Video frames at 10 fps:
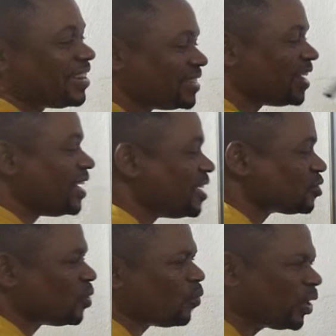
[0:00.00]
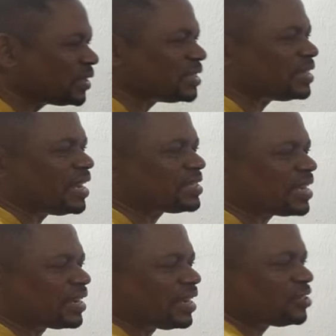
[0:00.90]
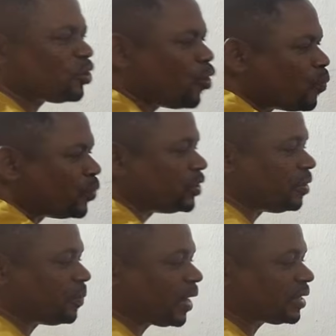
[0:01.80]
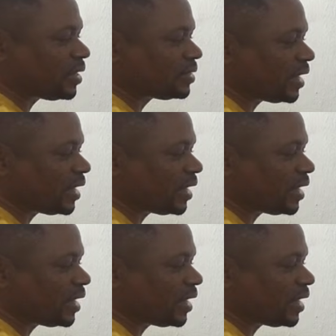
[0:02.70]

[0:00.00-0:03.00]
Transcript: Then let's go. What is the next target? Open the bracket.